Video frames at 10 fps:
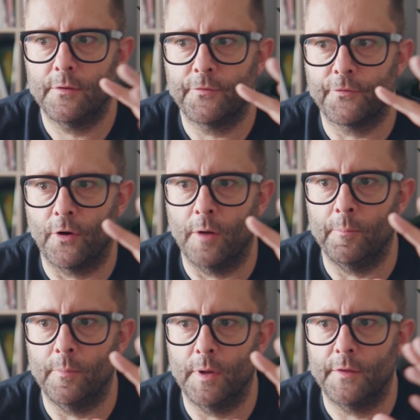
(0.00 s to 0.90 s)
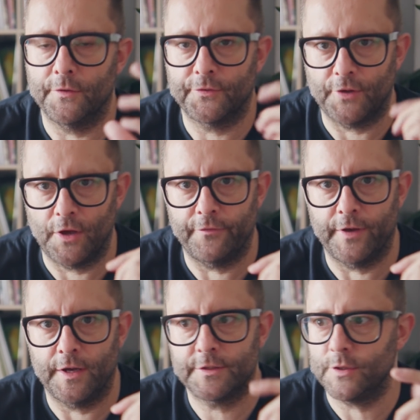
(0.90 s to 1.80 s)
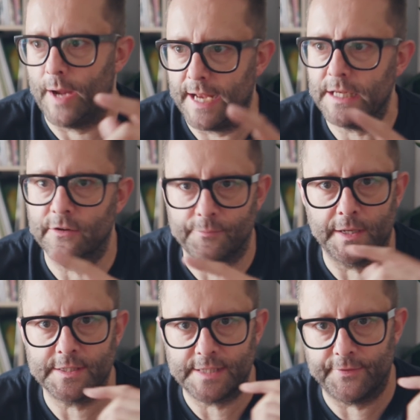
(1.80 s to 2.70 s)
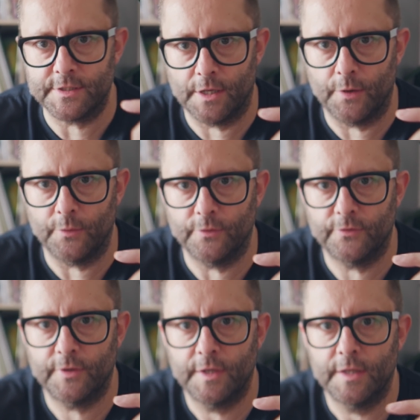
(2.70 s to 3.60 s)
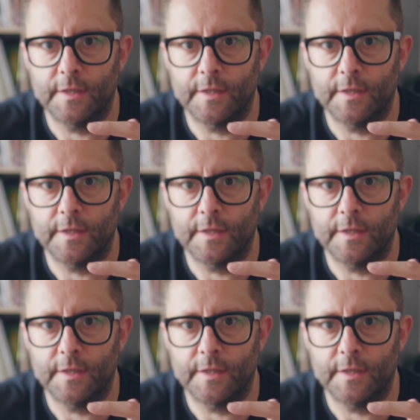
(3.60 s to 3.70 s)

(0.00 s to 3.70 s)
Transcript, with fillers: from the server to any of my 7 zones